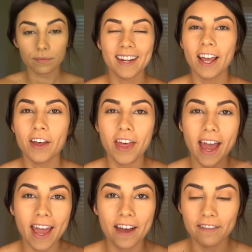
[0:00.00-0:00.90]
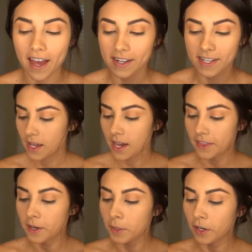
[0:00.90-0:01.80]
Now that I have that done, I
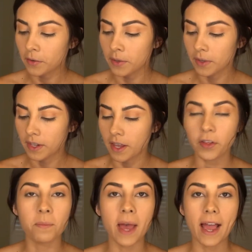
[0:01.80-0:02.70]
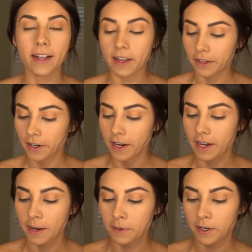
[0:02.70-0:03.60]
think I'm gonna go in with another matte color,
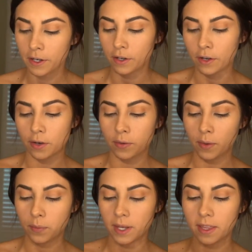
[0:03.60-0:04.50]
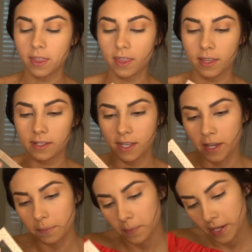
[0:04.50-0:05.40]
and I'm gonna go with this
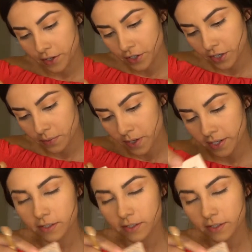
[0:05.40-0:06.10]
like peachy one.